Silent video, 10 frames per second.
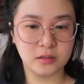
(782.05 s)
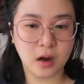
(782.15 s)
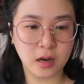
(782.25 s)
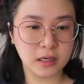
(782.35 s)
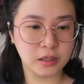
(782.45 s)

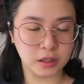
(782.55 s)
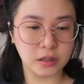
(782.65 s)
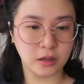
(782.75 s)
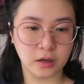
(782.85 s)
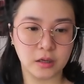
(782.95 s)
not a
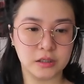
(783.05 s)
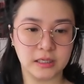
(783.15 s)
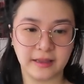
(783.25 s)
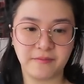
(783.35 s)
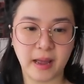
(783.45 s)
good look
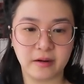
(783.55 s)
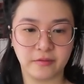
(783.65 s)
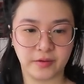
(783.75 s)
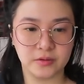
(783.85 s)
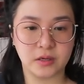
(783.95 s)
to leave bad
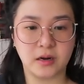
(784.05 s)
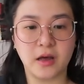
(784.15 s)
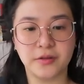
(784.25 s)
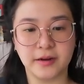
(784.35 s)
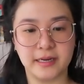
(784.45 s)
reviews on
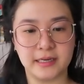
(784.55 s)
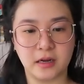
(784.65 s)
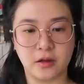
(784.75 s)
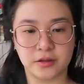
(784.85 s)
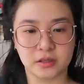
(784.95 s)
other indie
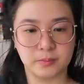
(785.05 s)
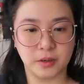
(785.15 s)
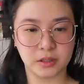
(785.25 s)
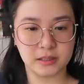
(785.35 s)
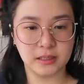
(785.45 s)
authors'
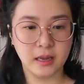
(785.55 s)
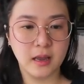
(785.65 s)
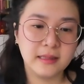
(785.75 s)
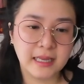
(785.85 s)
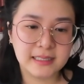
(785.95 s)
books.
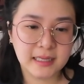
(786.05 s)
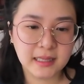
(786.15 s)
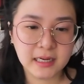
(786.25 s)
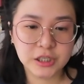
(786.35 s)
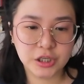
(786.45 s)
They said
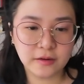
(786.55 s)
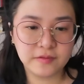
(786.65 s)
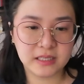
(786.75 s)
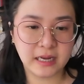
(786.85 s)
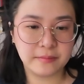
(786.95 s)
that I should have
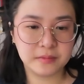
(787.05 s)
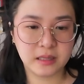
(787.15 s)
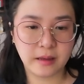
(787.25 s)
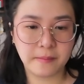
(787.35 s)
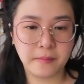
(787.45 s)
DM'd
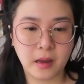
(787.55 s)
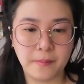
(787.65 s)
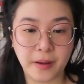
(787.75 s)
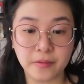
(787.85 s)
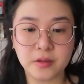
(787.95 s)
them
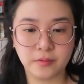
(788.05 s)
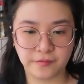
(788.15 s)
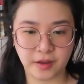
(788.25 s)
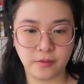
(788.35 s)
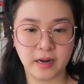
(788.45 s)
about the
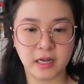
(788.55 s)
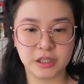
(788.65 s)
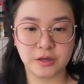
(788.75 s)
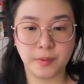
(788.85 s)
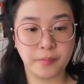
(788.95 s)
review and I
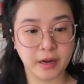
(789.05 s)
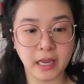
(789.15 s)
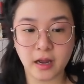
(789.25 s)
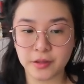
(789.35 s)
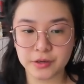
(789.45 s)
should be
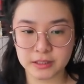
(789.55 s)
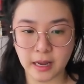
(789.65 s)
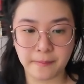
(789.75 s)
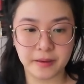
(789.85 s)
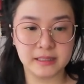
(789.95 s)
bringing others
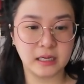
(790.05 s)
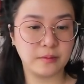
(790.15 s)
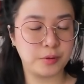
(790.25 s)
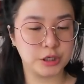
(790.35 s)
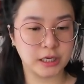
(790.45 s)
up instead
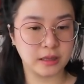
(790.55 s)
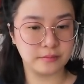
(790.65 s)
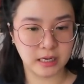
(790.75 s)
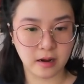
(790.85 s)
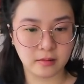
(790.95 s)
of pushing
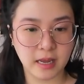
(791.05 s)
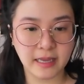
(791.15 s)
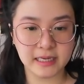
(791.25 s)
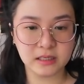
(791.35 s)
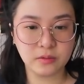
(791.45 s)
them down. I
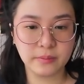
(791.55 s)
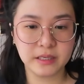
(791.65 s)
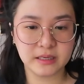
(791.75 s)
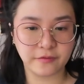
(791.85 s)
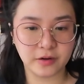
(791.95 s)
guess it would have
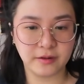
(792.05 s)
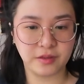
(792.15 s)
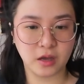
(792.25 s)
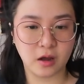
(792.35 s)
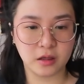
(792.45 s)
been different if
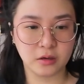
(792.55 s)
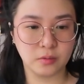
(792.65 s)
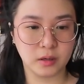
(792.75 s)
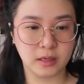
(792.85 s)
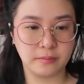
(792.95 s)
the author
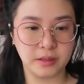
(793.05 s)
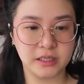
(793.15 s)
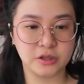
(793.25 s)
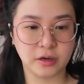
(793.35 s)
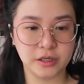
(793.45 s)
were a
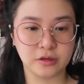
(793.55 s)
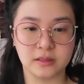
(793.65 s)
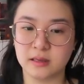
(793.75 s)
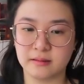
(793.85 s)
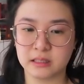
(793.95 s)
complete stranger
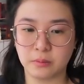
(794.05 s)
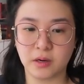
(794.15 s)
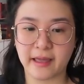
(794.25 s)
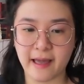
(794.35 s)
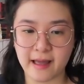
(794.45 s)
instead of
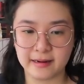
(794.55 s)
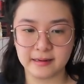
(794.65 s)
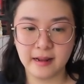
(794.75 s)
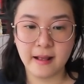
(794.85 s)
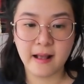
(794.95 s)
someone I had
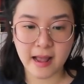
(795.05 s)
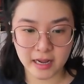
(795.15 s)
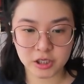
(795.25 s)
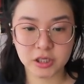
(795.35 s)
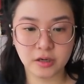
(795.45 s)

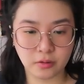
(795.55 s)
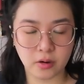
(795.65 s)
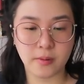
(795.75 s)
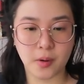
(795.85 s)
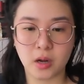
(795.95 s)
actually
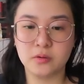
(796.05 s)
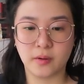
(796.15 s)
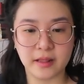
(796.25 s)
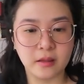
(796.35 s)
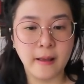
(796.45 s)
grown a bond
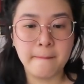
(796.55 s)
with.